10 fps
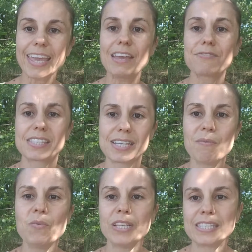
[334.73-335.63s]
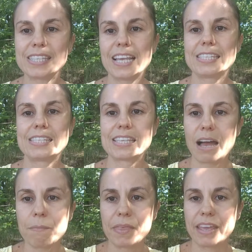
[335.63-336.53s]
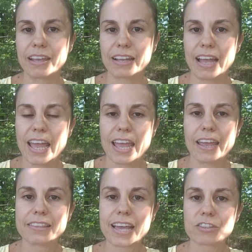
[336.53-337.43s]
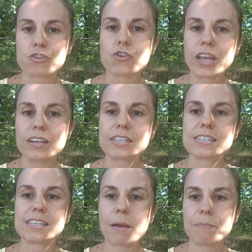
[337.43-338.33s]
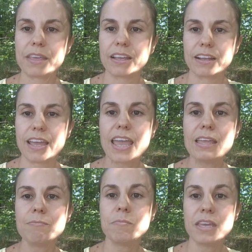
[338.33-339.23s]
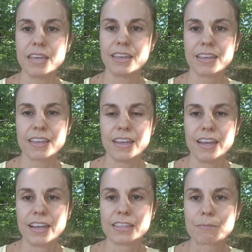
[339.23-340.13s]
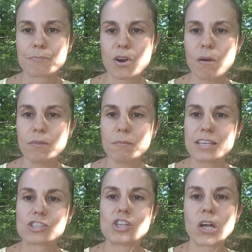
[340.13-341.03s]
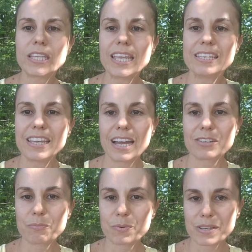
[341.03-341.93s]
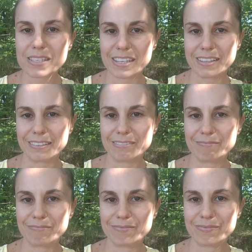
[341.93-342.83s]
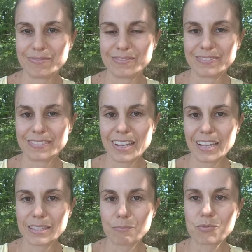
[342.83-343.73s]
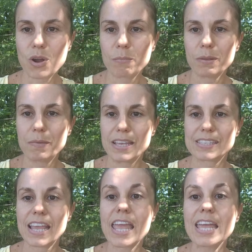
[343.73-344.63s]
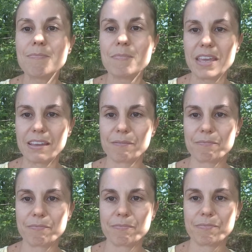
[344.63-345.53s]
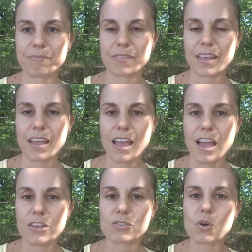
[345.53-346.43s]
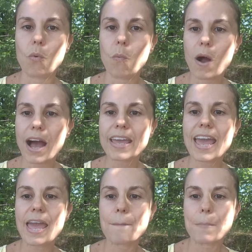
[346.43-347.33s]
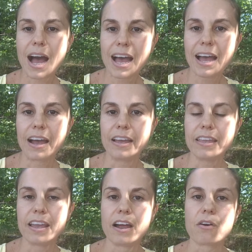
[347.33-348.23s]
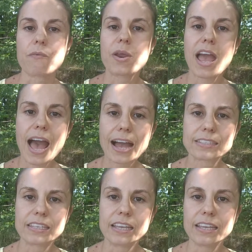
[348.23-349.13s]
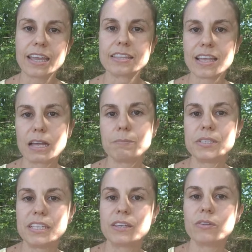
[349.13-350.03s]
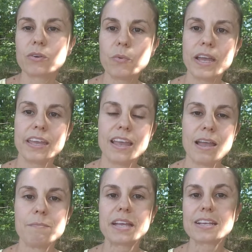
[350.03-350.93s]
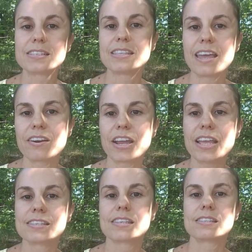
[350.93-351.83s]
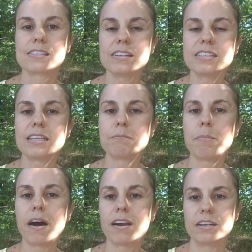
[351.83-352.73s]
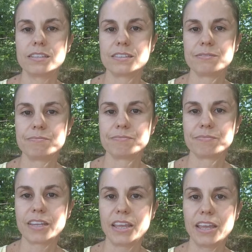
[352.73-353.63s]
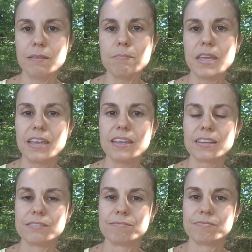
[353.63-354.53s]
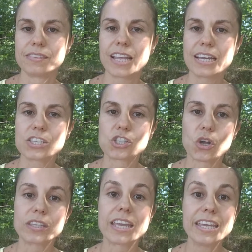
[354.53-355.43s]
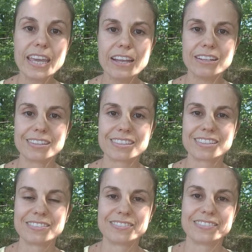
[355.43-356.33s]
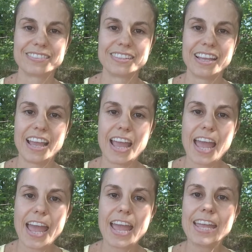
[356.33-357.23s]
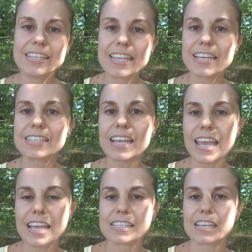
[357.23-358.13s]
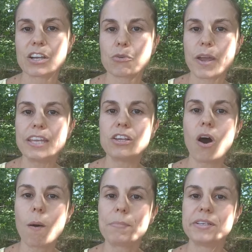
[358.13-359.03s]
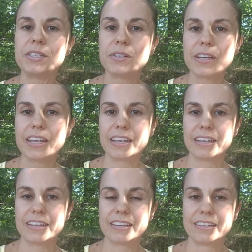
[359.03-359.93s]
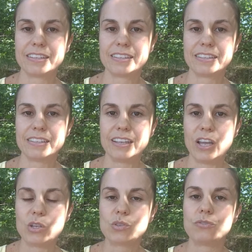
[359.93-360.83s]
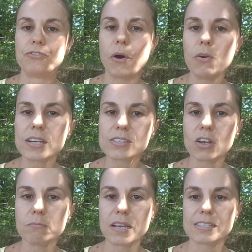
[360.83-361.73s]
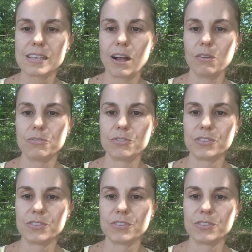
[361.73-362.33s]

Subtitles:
If someone says something and that triggers something in me, the problem is not in the other person. The problem is in me. So why am I reacting in that particular way? Because there is a certain part in me that is not healed. And this is a great opportunity to focus on myself